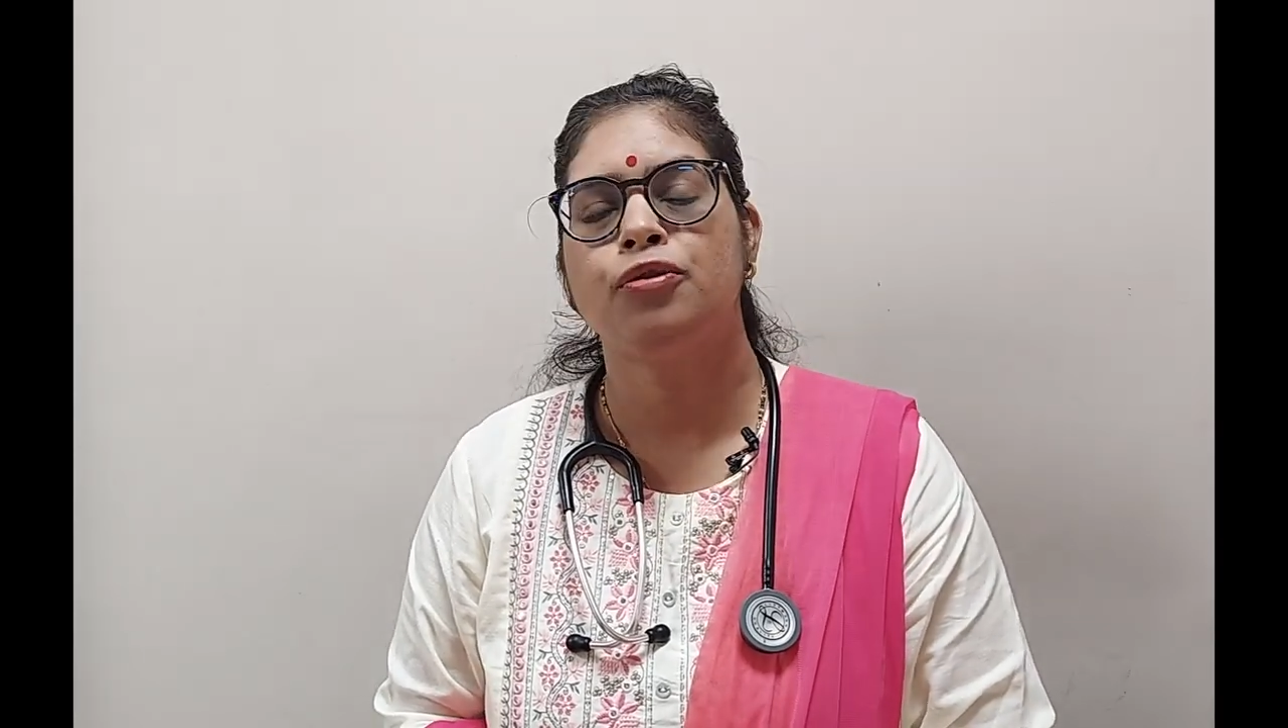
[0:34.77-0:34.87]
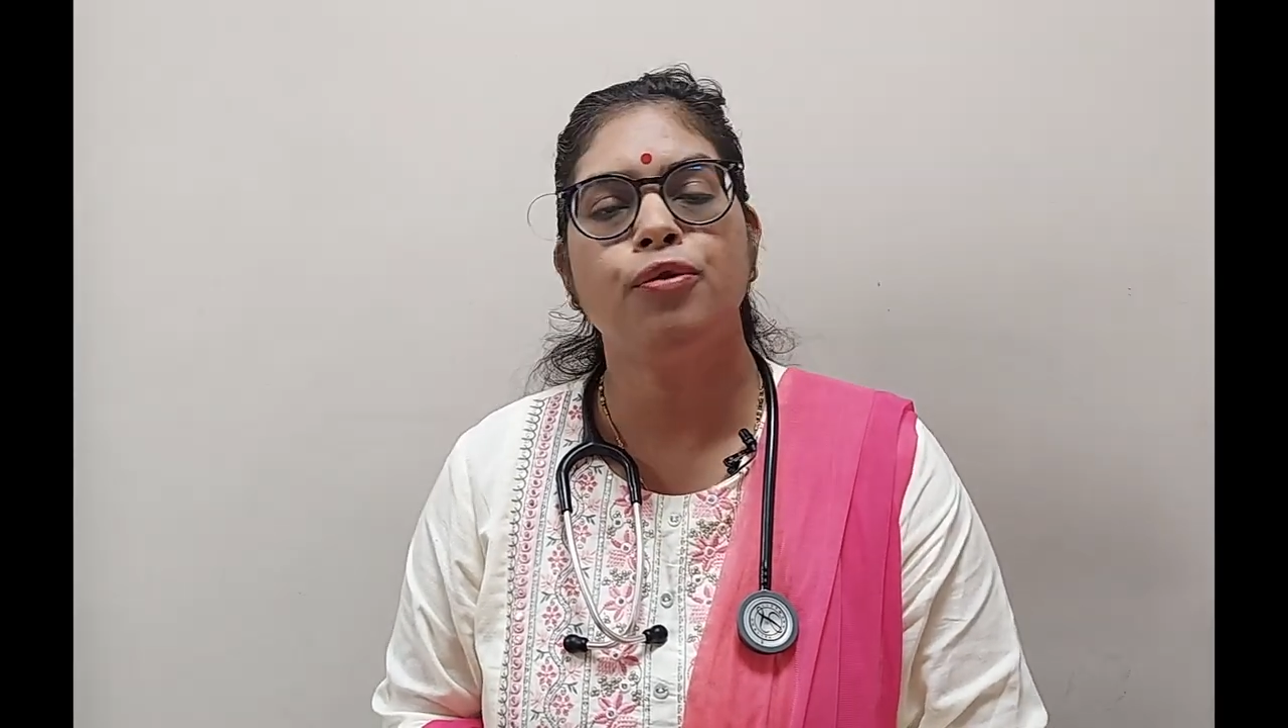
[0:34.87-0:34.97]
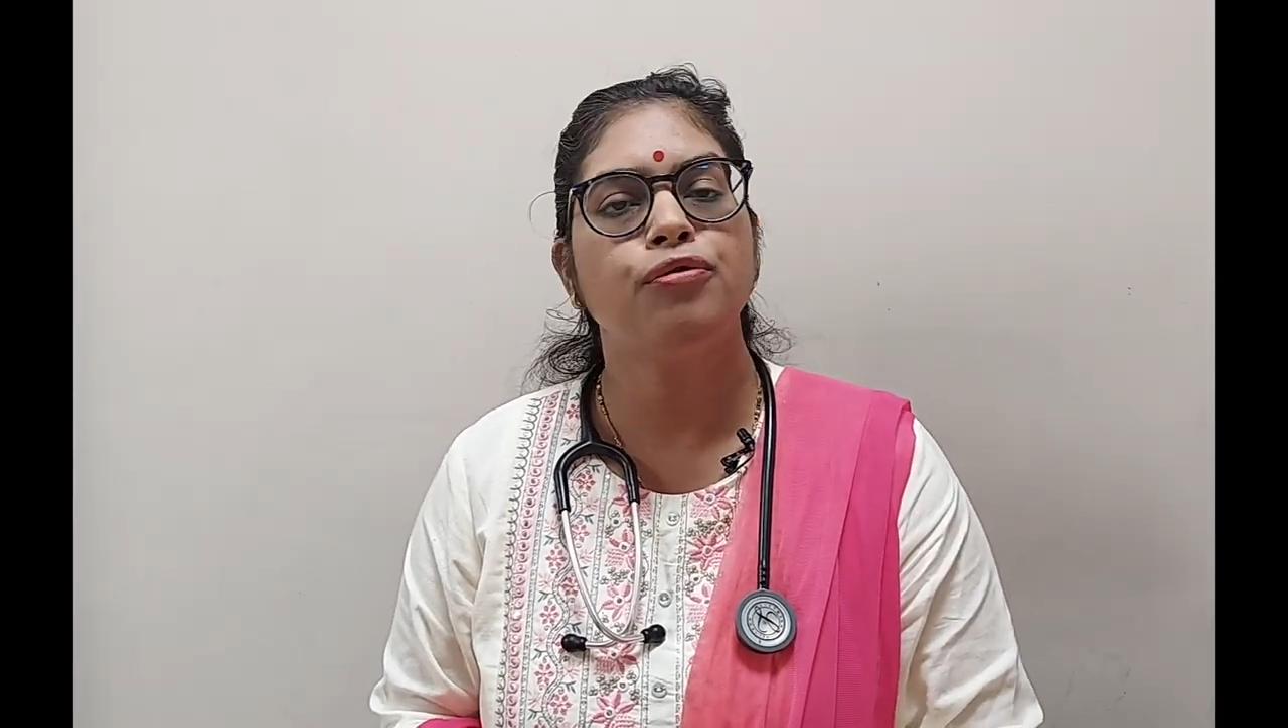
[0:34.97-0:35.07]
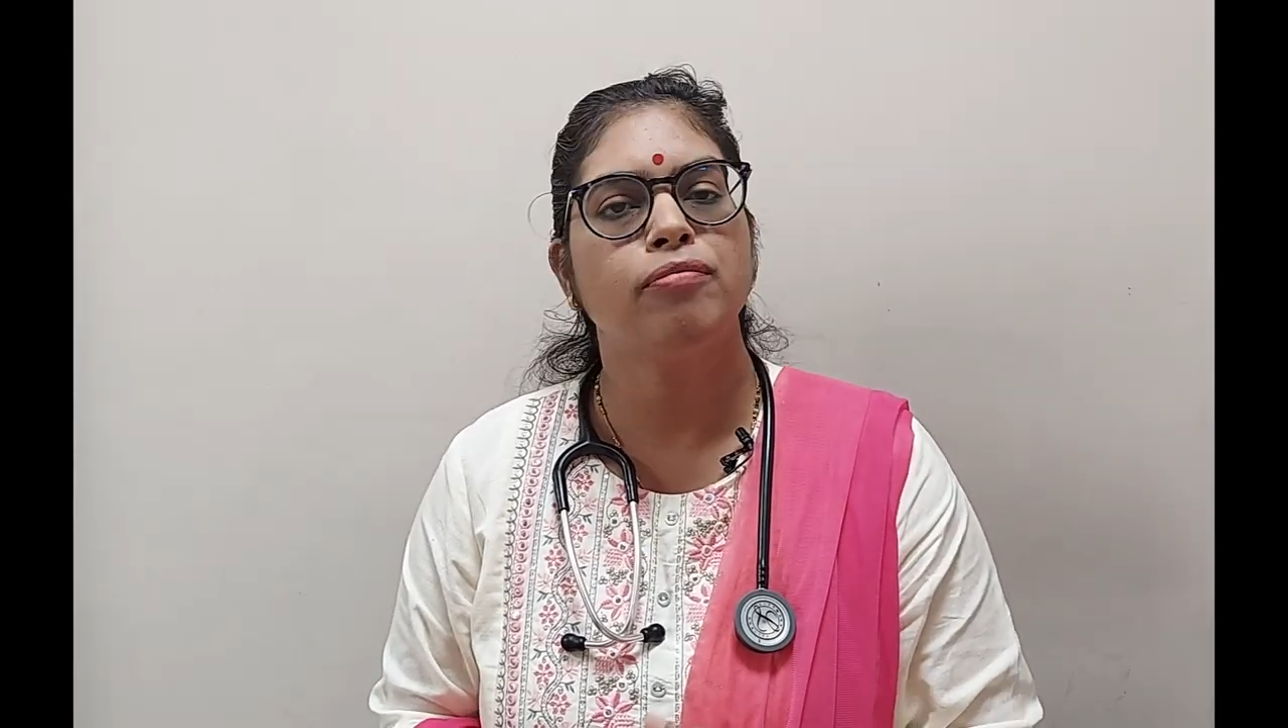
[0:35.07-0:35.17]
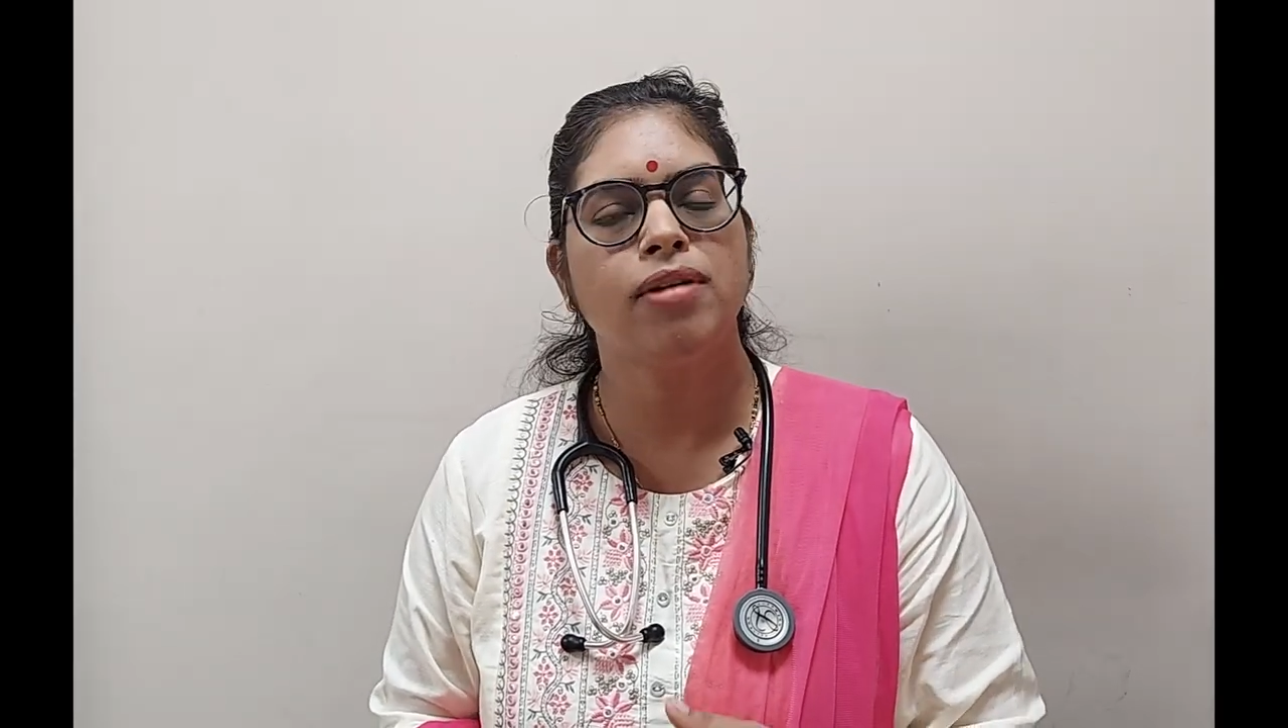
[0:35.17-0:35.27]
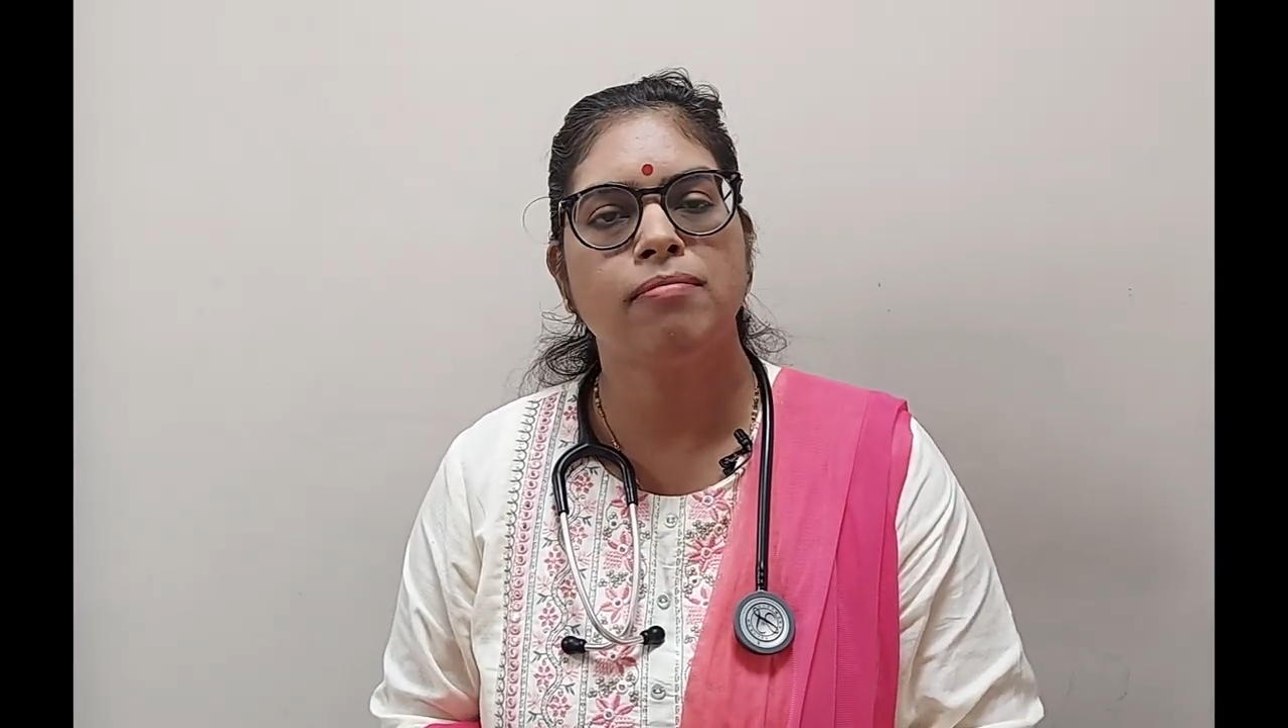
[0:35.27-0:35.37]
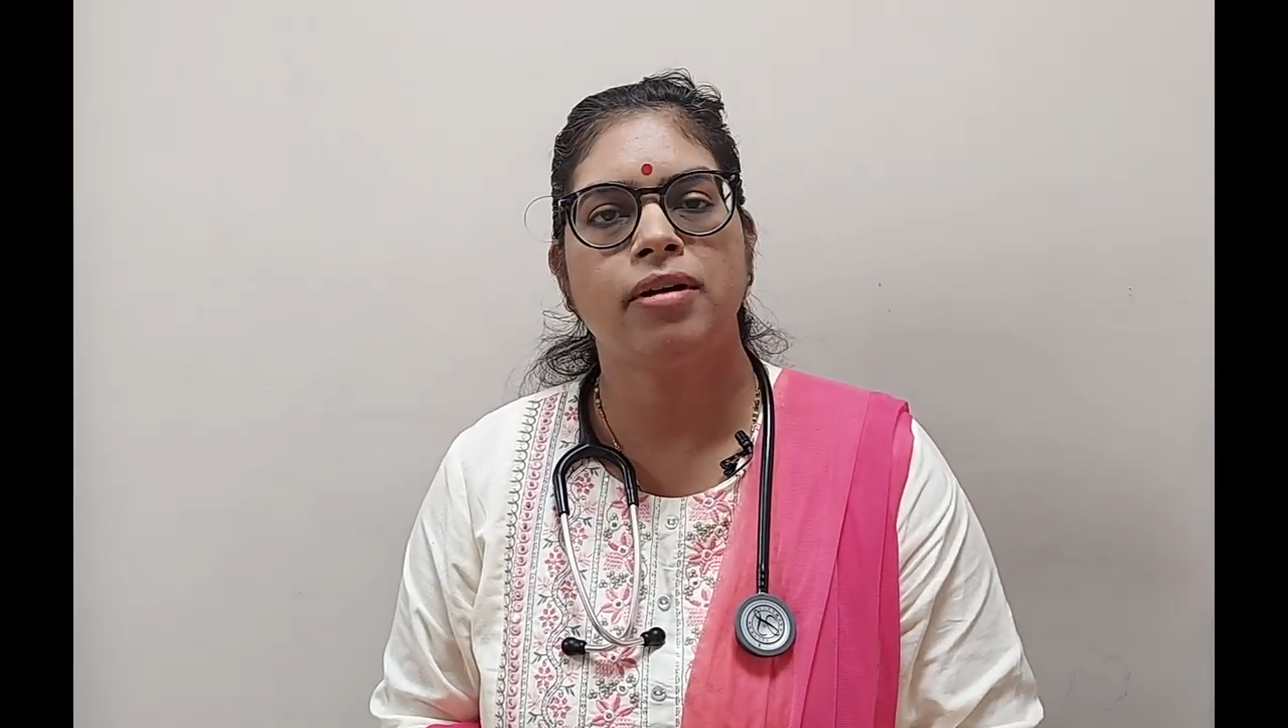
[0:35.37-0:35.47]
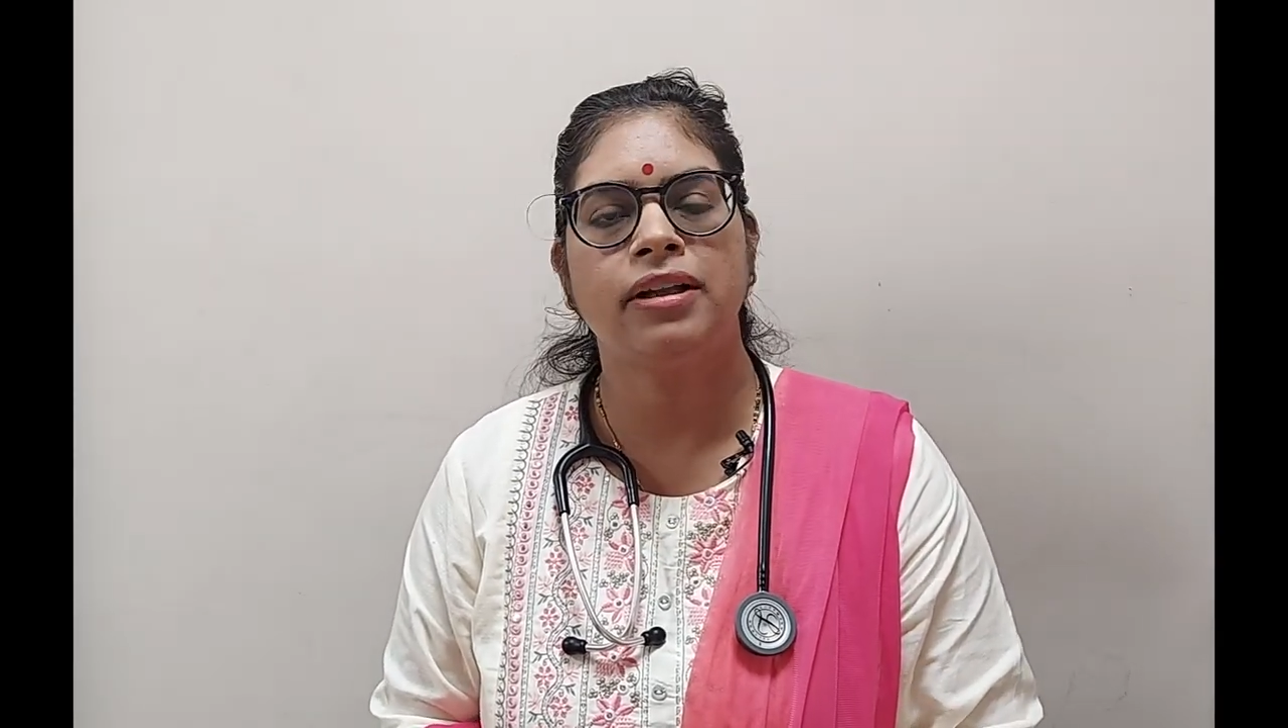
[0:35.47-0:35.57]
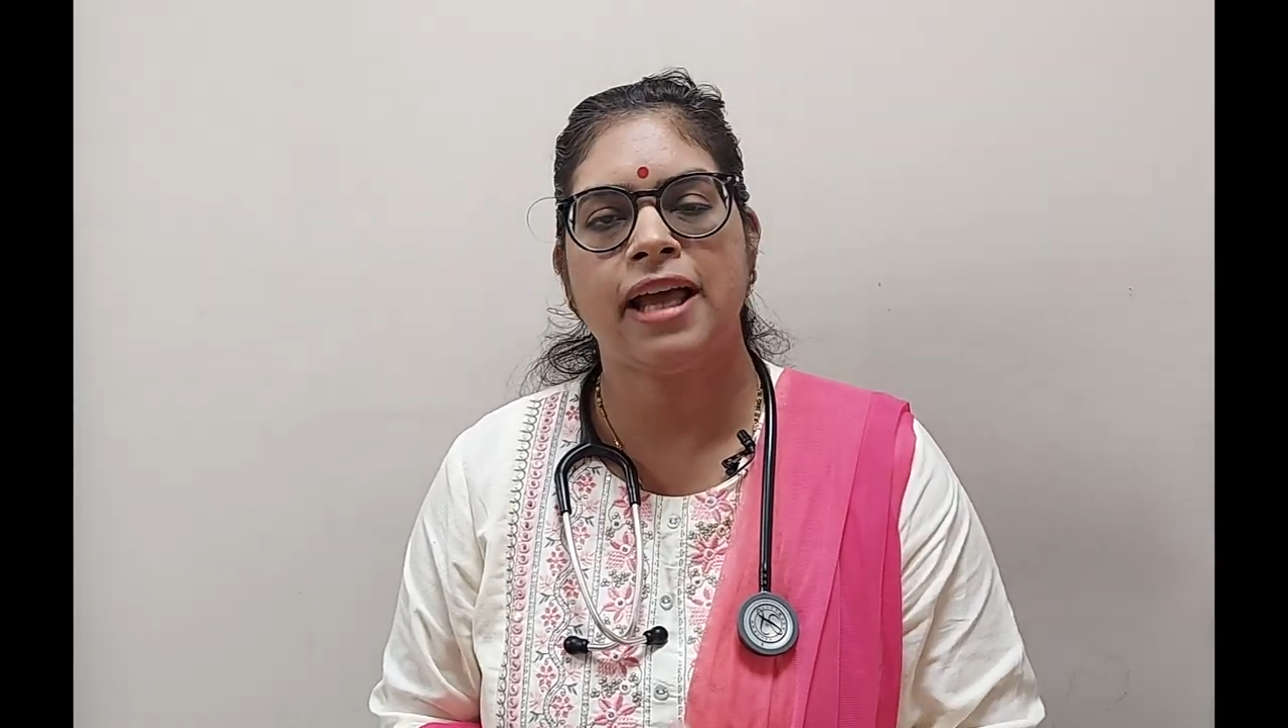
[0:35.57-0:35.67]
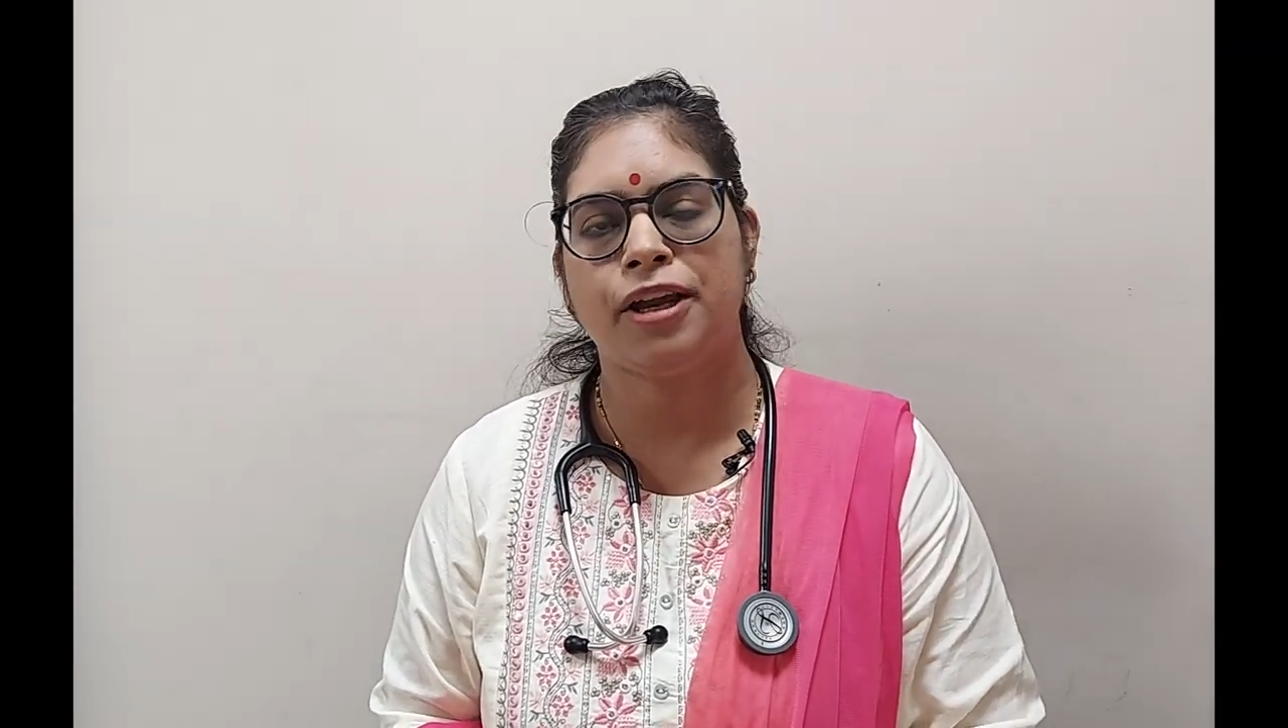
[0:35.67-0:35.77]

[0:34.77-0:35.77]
don't remember the